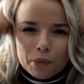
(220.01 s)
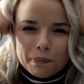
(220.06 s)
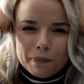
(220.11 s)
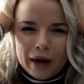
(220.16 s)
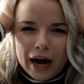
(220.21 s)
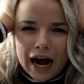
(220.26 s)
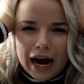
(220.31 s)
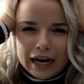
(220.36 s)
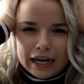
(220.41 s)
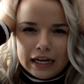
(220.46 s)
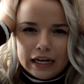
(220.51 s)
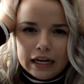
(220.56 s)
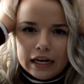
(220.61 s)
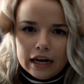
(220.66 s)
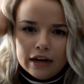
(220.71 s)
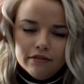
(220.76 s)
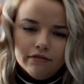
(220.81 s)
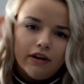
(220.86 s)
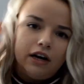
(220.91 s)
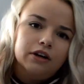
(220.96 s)
body
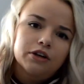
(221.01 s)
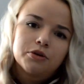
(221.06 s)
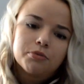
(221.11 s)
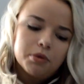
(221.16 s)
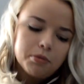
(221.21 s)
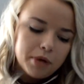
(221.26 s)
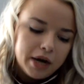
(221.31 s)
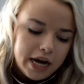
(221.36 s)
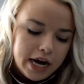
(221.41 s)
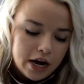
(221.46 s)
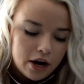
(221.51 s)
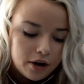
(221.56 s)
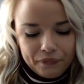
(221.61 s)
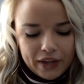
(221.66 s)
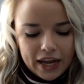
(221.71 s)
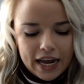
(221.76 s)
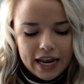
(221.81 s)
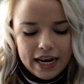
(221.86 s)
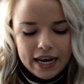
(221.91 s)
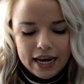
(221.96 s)
and volume in my hair.
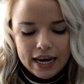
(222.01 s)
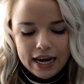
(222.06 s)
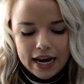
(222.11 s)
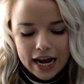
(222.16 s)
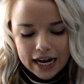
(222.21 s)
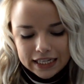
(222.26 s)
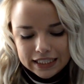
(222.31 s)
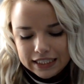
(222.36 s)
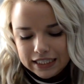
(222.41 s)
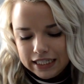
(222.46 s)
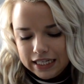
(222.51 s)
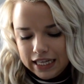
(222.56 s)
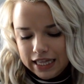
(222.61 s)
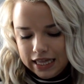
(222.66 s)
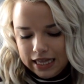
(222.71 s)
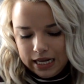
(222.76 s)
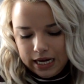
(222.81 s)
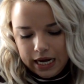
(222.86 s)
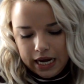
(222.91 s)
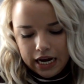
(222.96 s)
Next
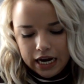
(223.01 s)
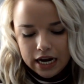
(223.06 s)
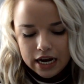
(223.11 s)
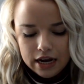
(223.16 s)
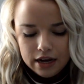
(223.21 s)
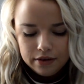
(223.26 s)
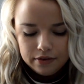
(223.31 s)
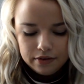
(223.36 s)
thing